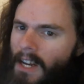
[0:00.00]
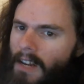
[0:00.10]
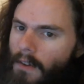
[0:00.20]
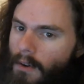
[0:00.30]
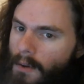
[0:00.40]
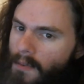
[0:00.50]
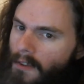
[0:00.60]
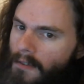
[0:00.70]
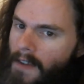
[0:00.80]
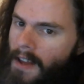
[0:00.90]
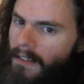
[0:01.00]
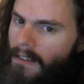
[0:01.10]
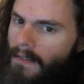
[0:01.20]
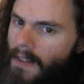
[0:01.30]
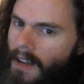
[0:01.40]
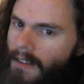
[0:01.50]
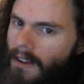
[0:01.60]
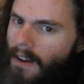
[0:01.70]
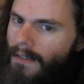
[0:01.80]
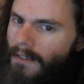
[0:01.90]
The group's defense of the
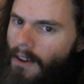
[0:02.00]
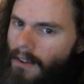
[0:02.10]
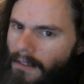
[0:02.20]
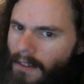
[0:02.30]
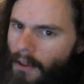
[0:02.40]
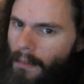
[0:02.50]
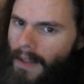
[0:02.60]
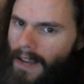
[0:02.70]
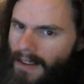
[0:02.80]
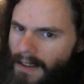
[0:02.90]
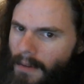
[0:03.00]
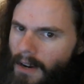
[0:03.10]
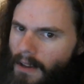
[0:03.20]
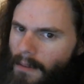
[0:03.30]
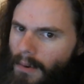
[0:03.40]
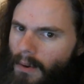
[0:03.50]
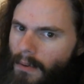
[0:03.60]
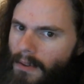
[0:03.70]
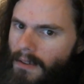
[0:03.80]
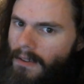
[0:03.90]
Azovstal steel plant in Mariupol,
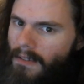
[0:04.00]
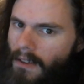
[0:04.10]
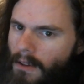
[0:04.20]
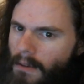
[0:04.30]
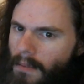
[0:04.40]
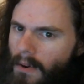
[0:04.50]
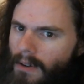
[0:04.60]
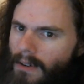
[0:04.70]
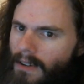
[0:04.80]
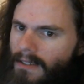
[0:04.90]
the southern part,